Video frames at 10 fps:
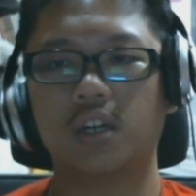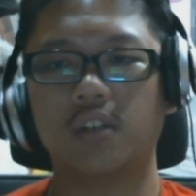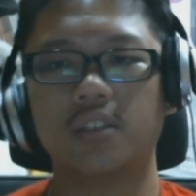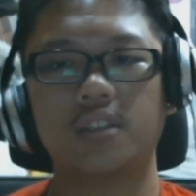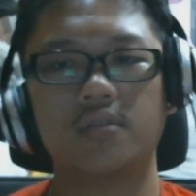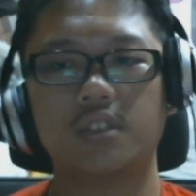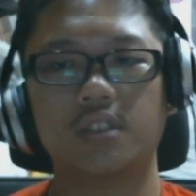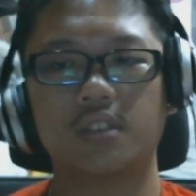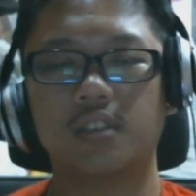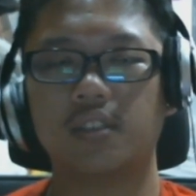
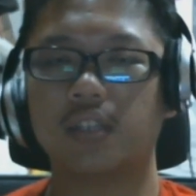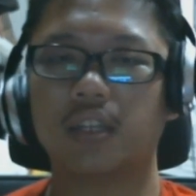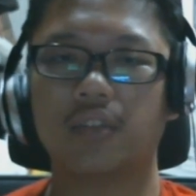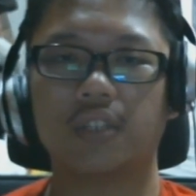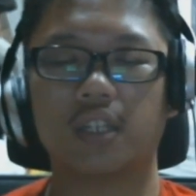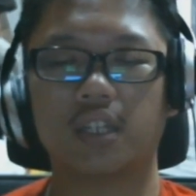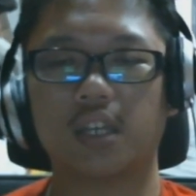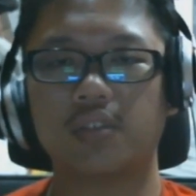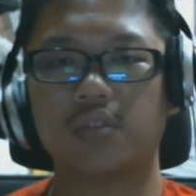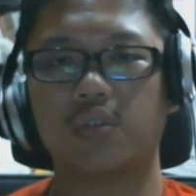series and everything
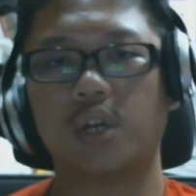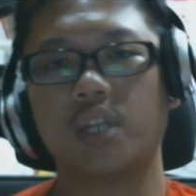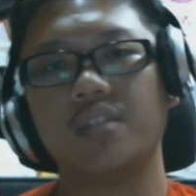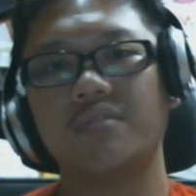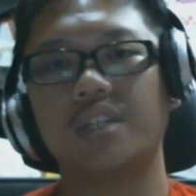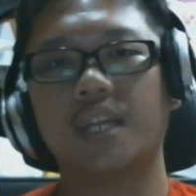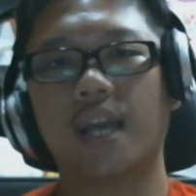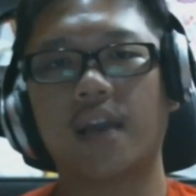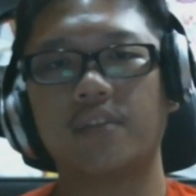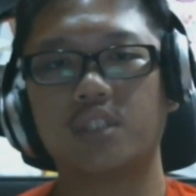else, so I didn't really
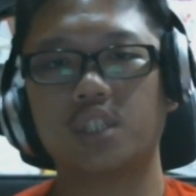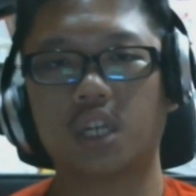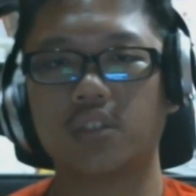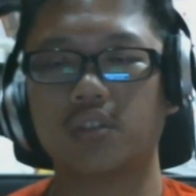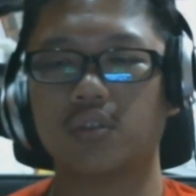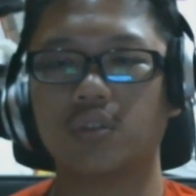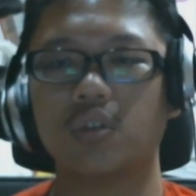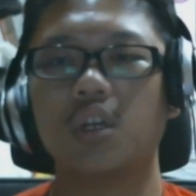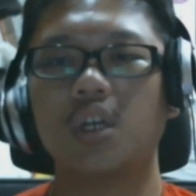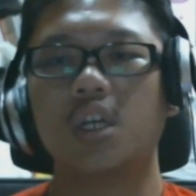have the chance to
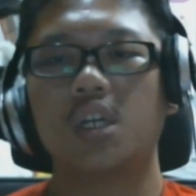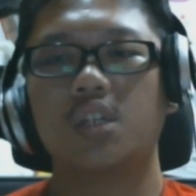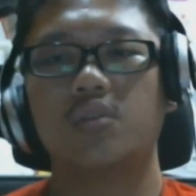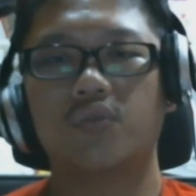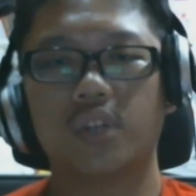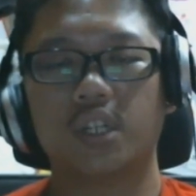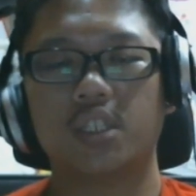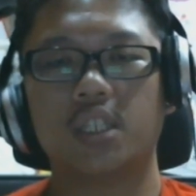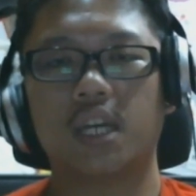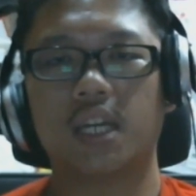
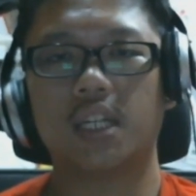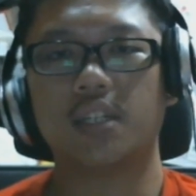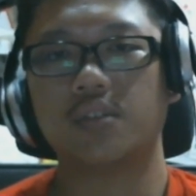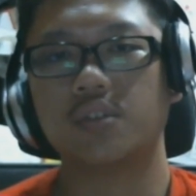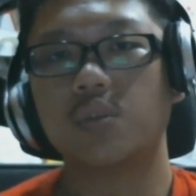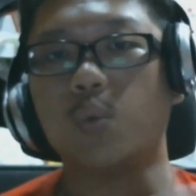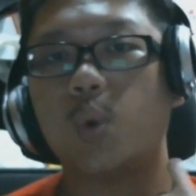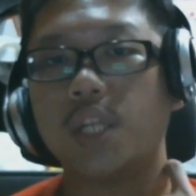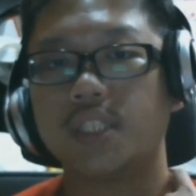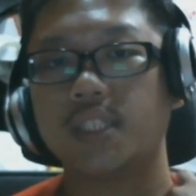finish that. And you know,
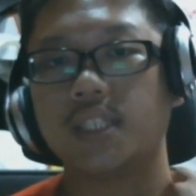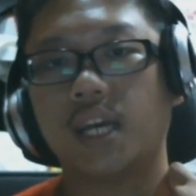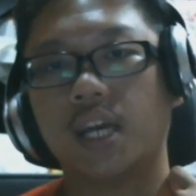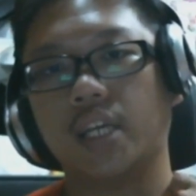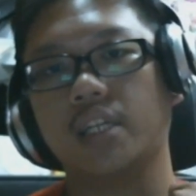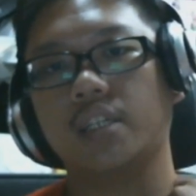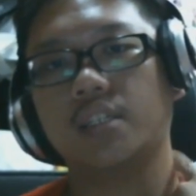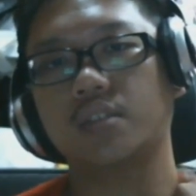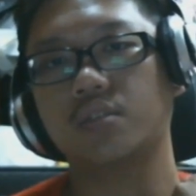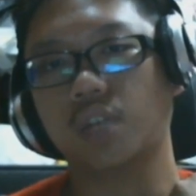once I
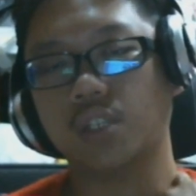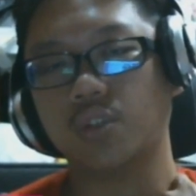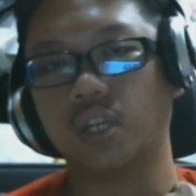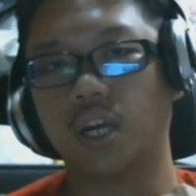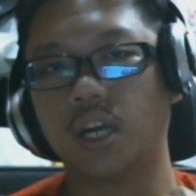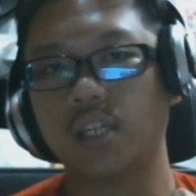graduated high